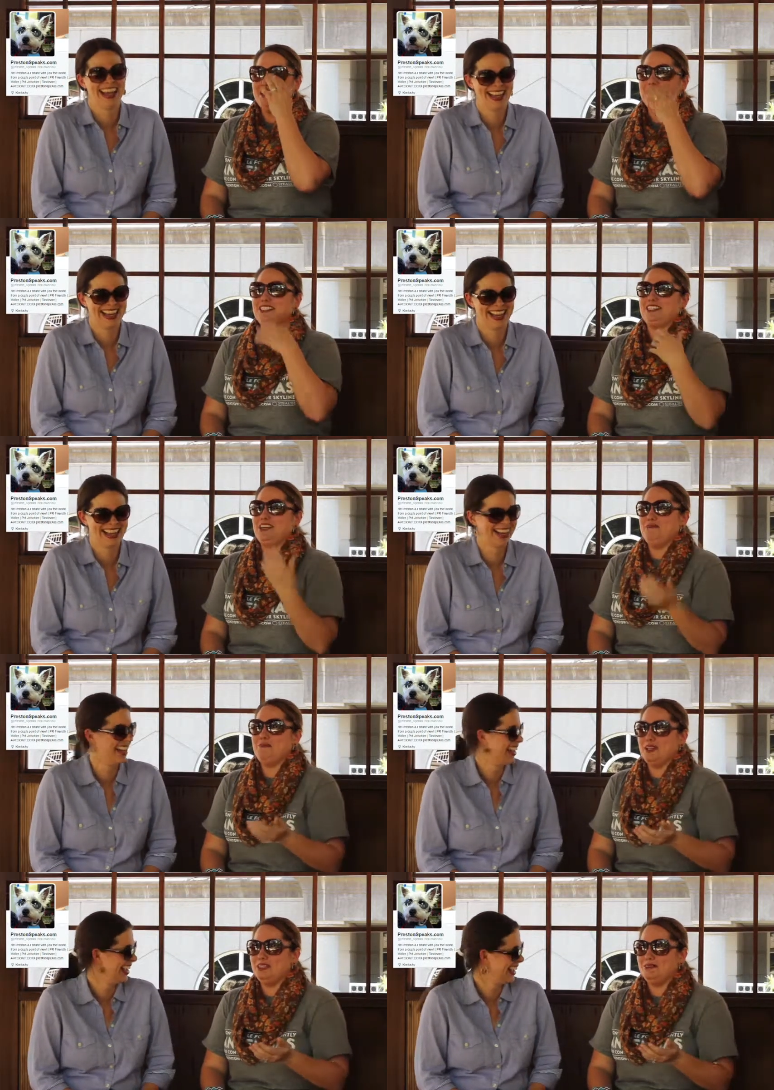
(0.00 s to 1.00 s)
Speaker 1: he's the
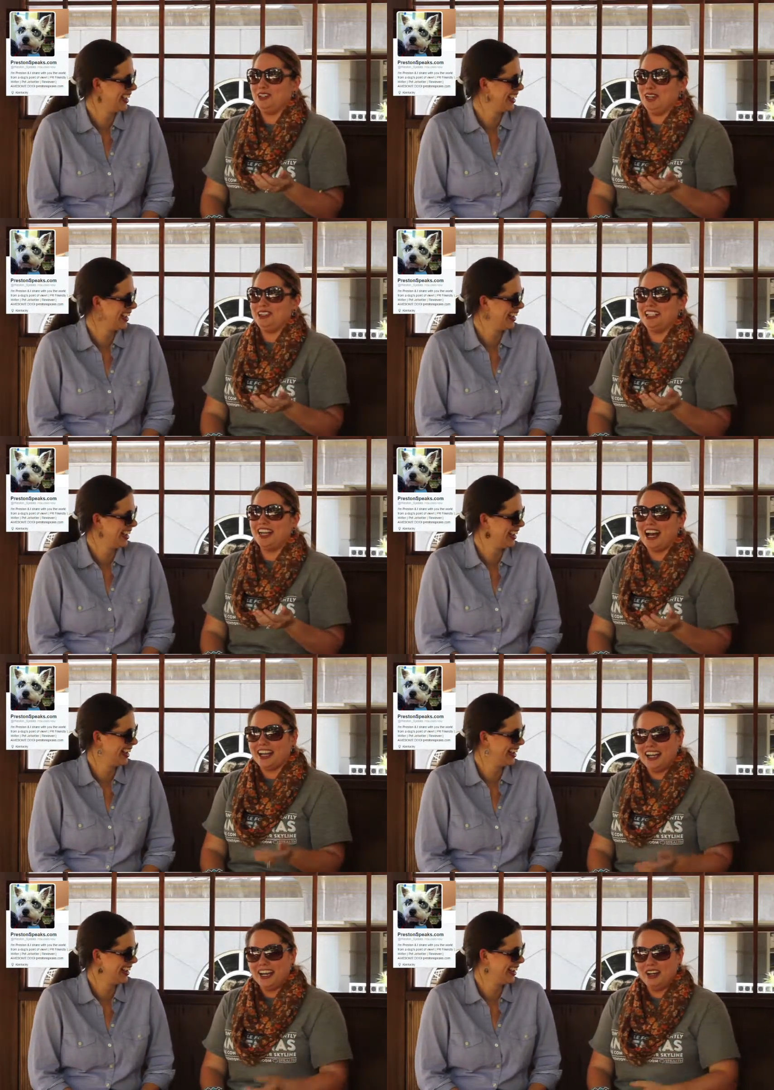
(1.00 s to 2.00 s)
same breed of dog that
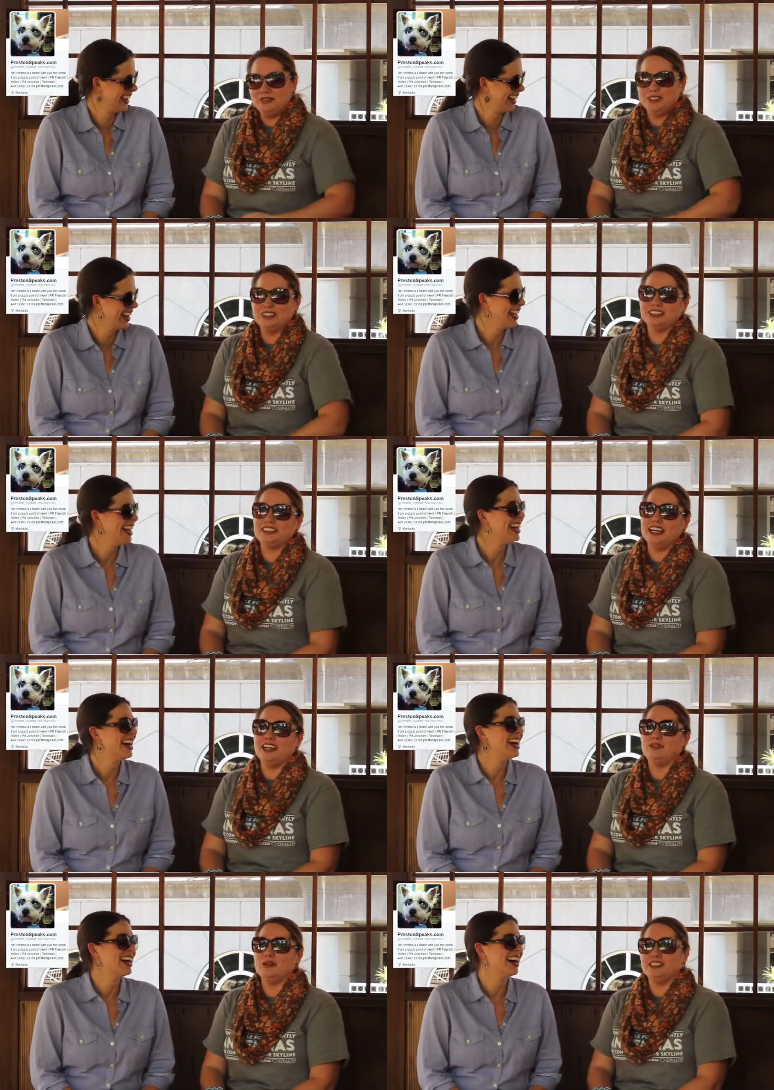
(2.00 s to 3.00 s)
I have, which is
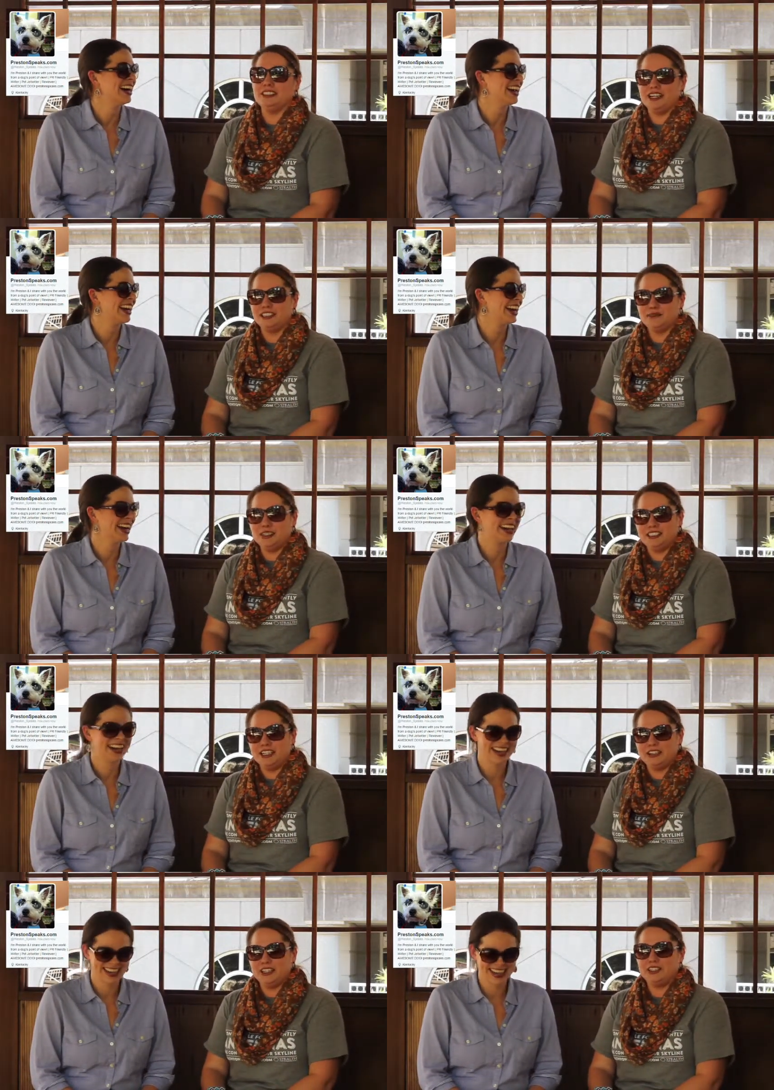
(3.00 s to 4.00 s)
a West Highland White
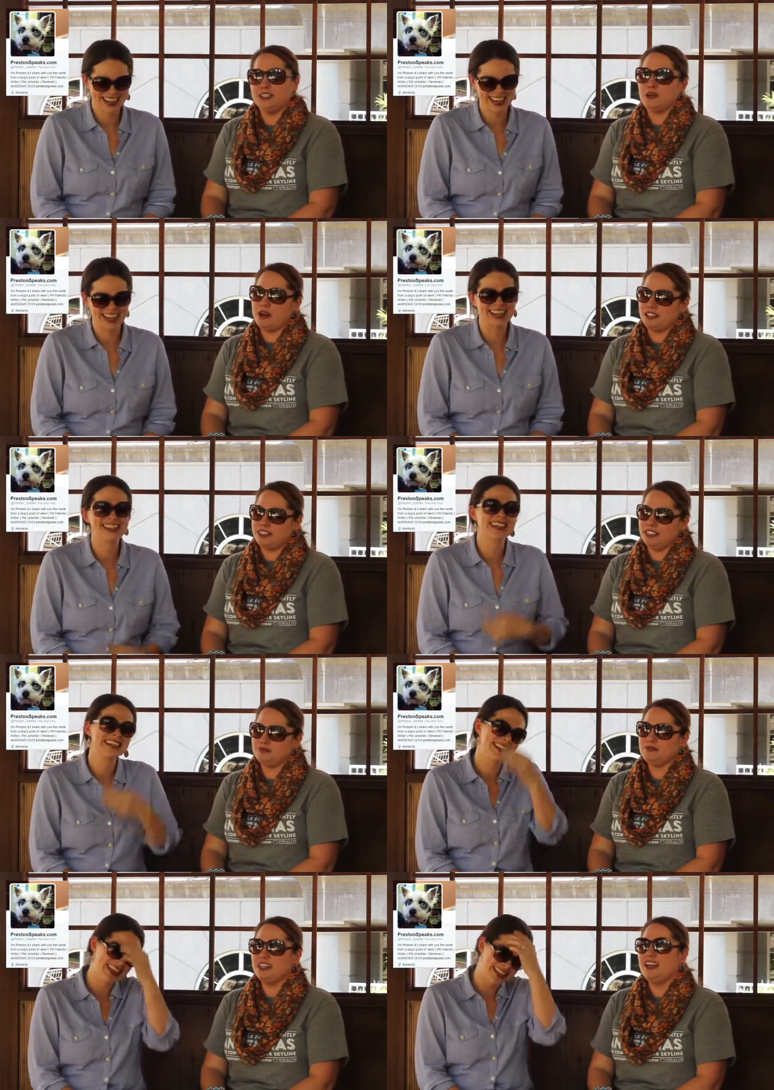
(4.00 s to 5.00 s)
Terrier, a
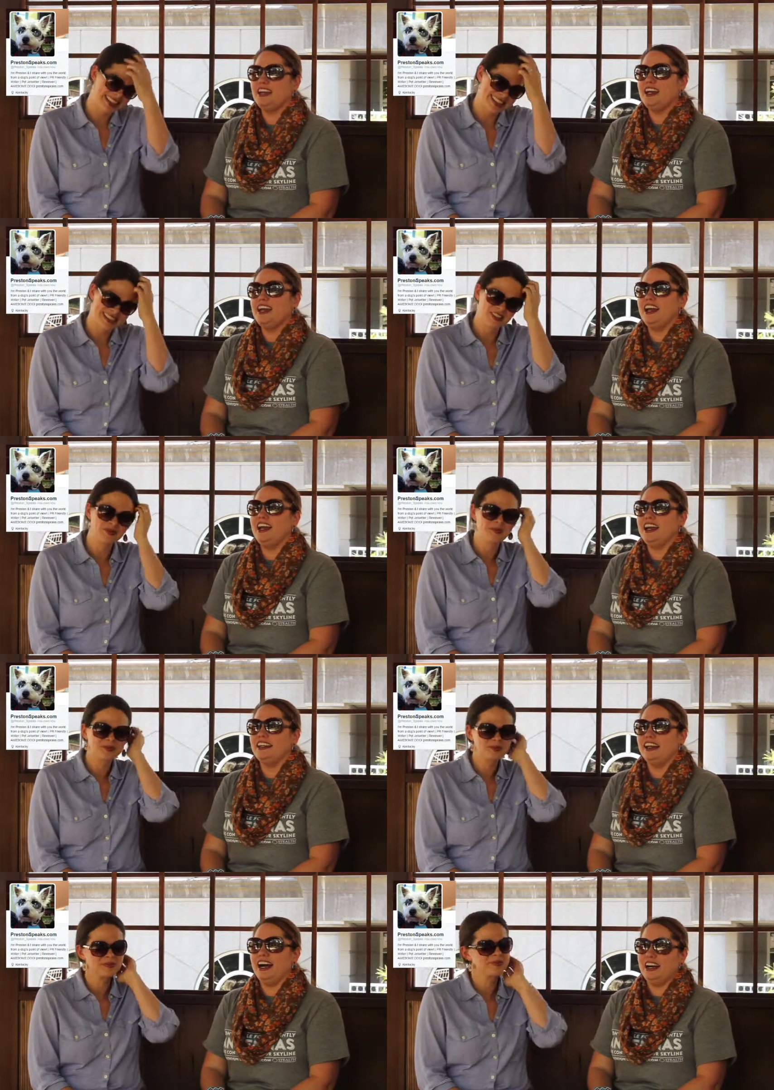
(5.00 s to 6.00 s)
Westie. Yes. yes.
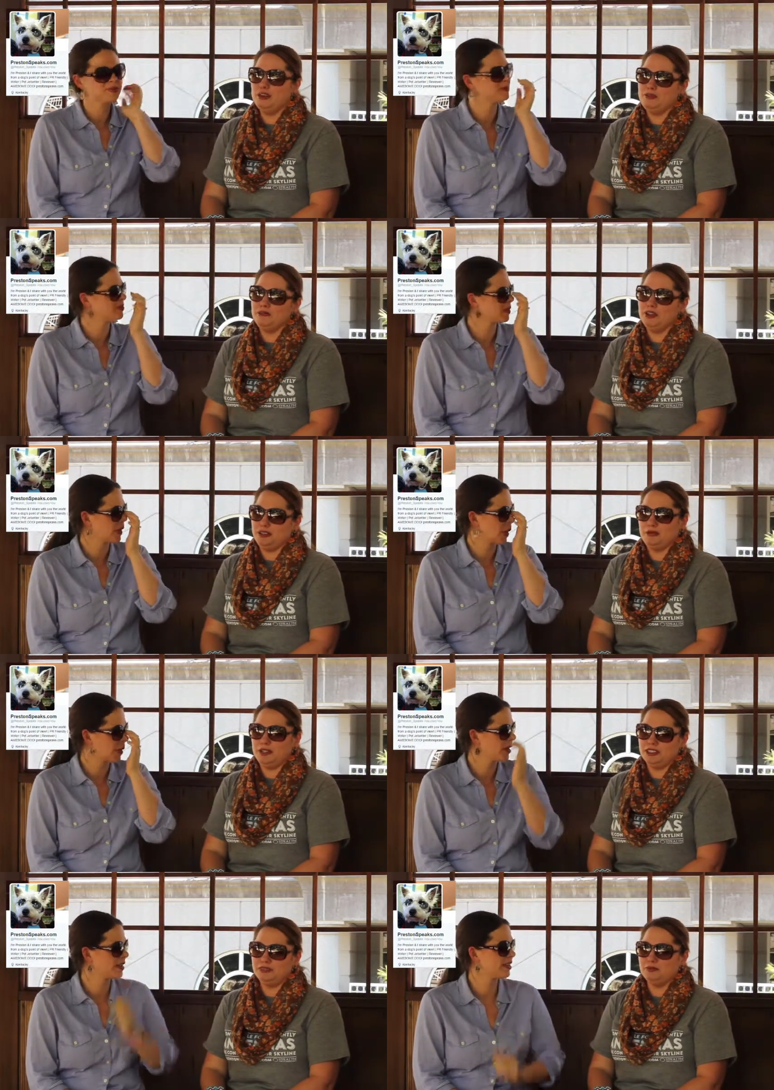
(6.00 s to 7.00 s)
And I have been following
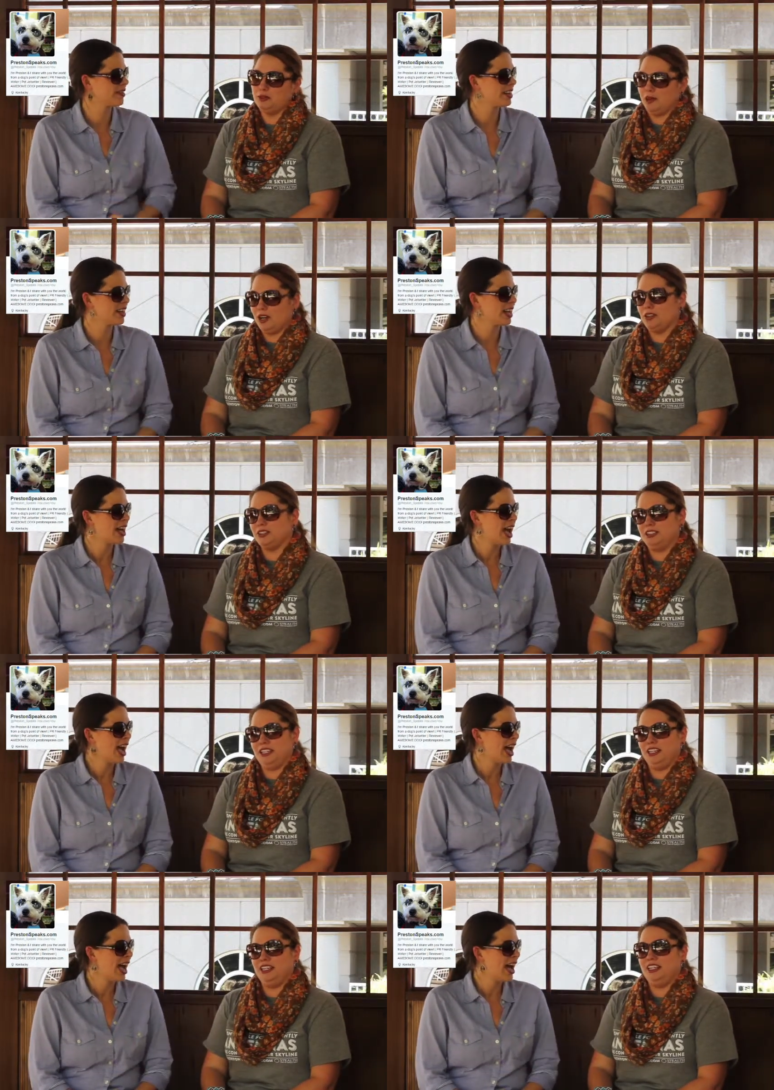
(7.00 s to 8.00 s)
Preston for a while because
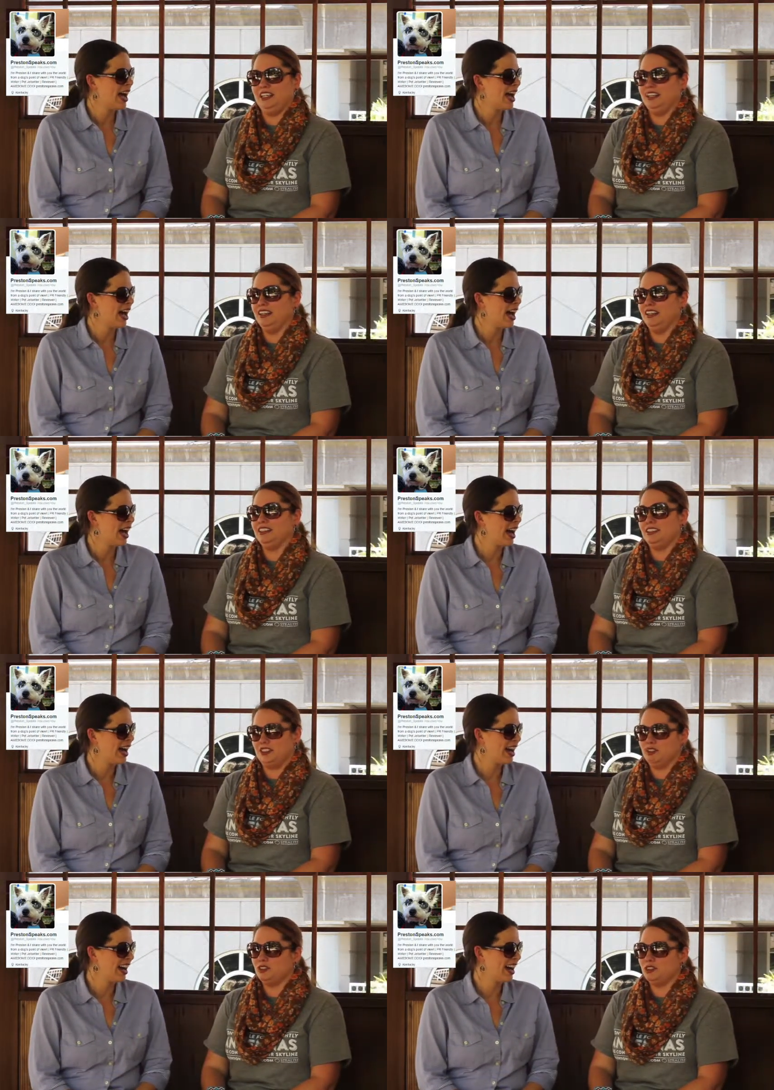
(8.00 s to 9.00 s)
he is
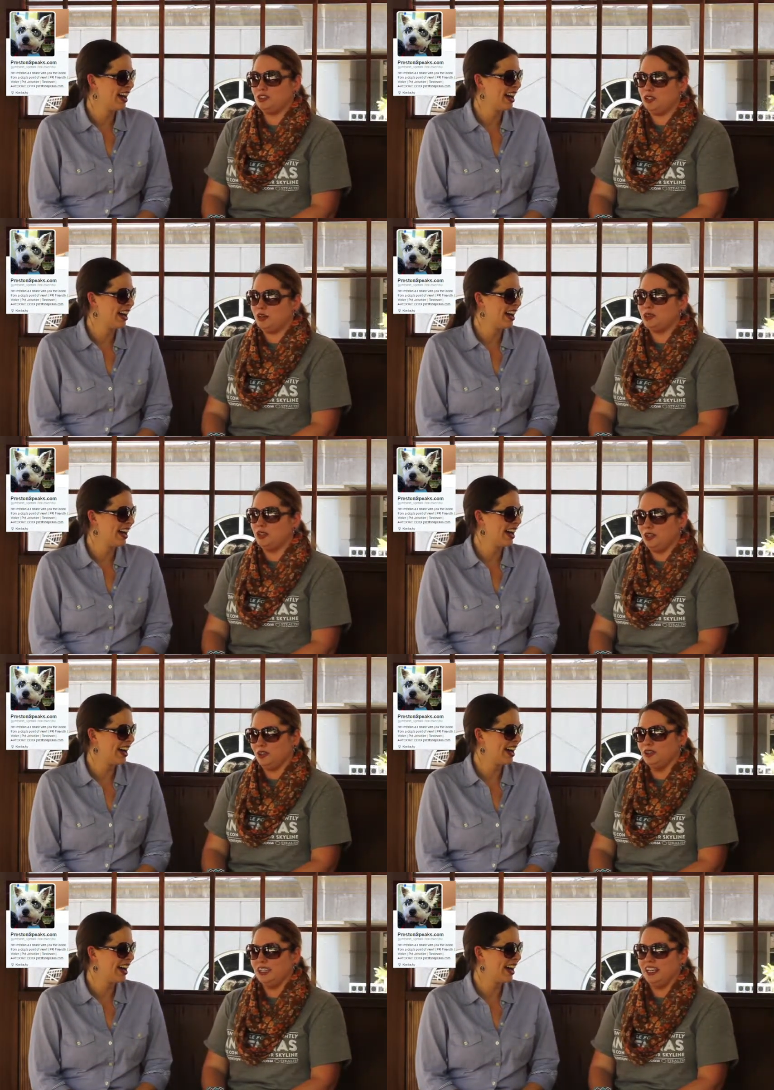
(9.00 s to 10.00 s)
so cute.